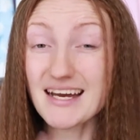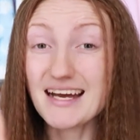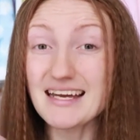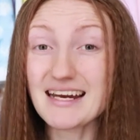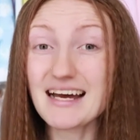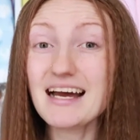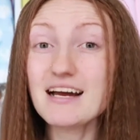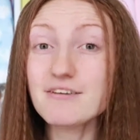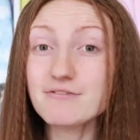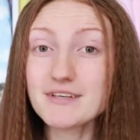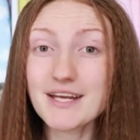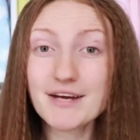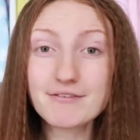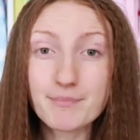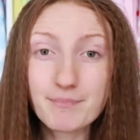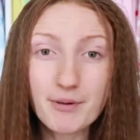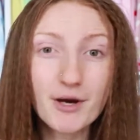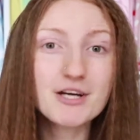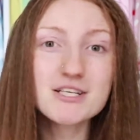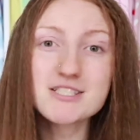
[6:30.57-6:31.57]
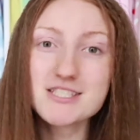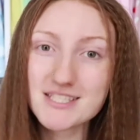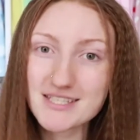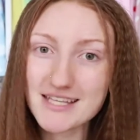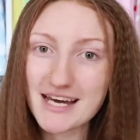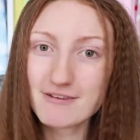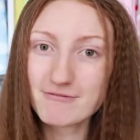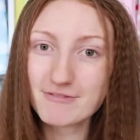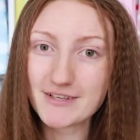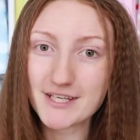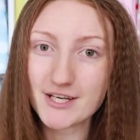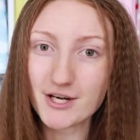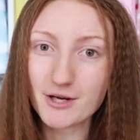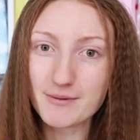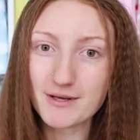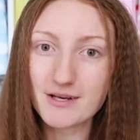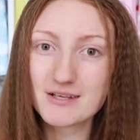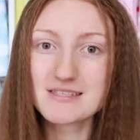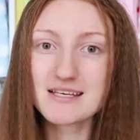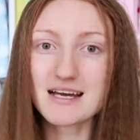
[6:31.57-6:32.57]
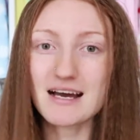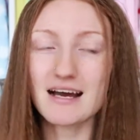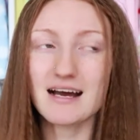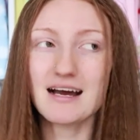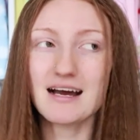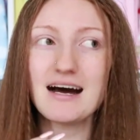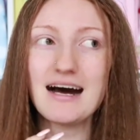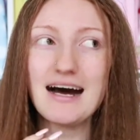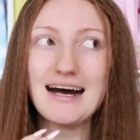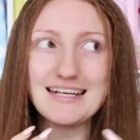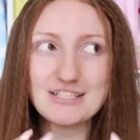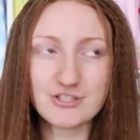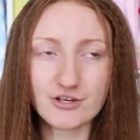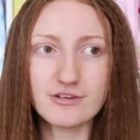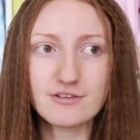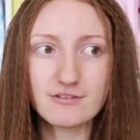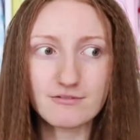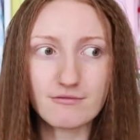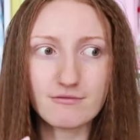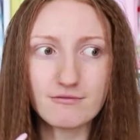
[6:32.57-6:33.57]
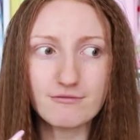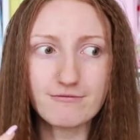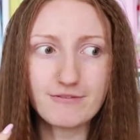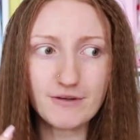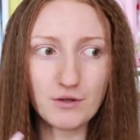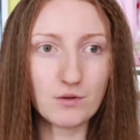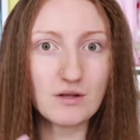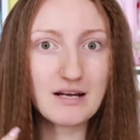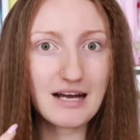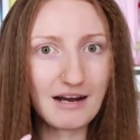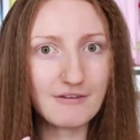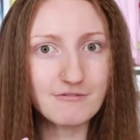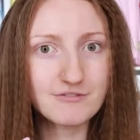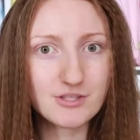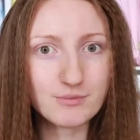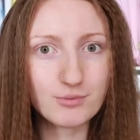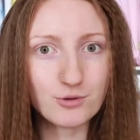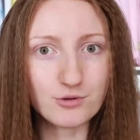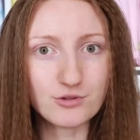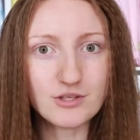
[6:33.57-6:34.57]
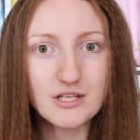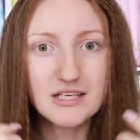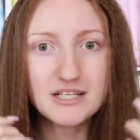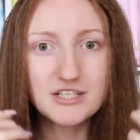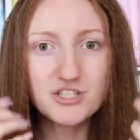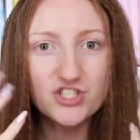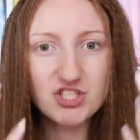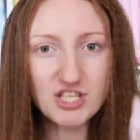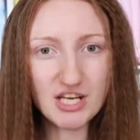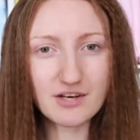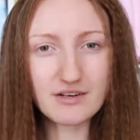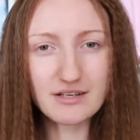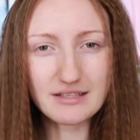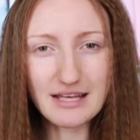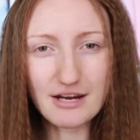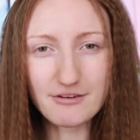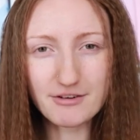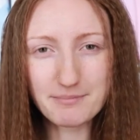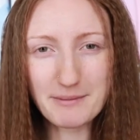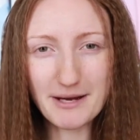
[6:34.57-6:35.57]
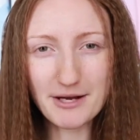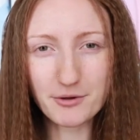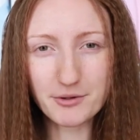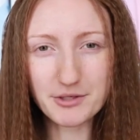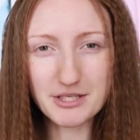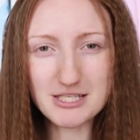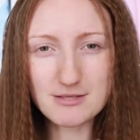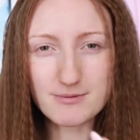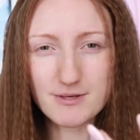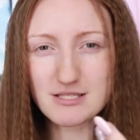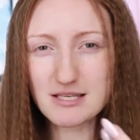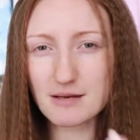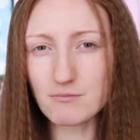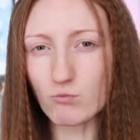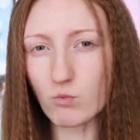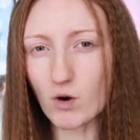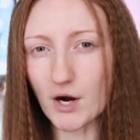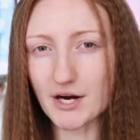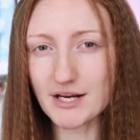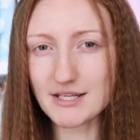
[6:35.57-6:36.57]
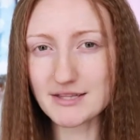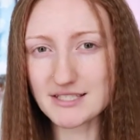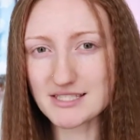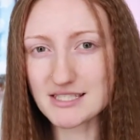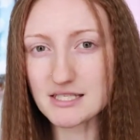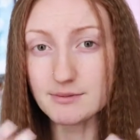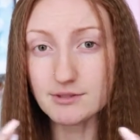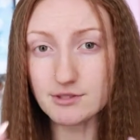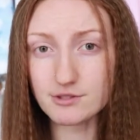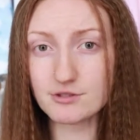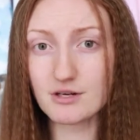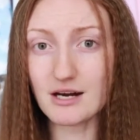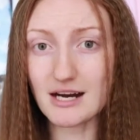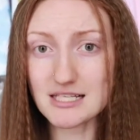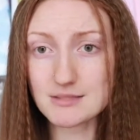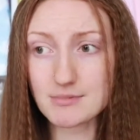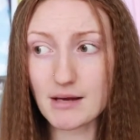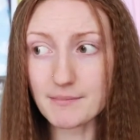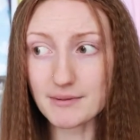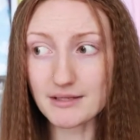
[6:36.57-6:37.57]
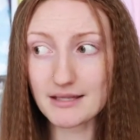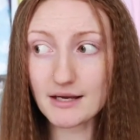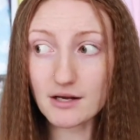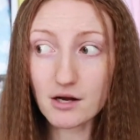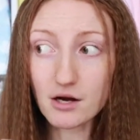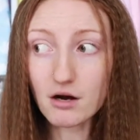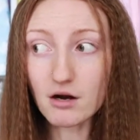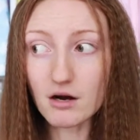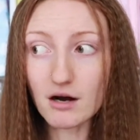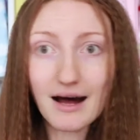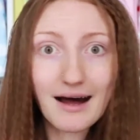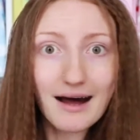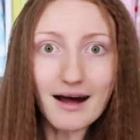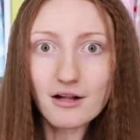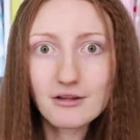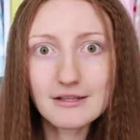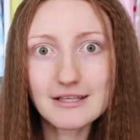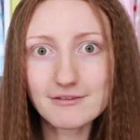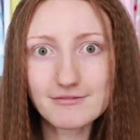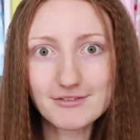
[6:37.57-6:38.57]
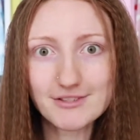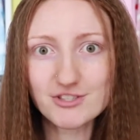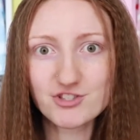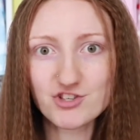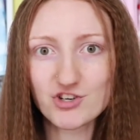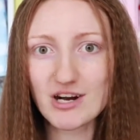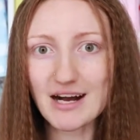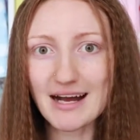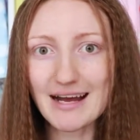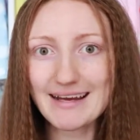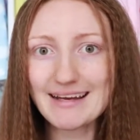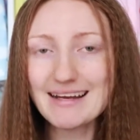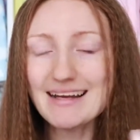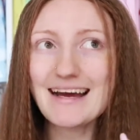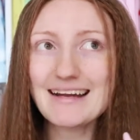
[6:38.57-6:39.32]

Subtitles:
And I have never posted that video because I don't feel comfortable sharing that with my audience, because I'm worried that some of you guys might be like, oh, I'll give it a try.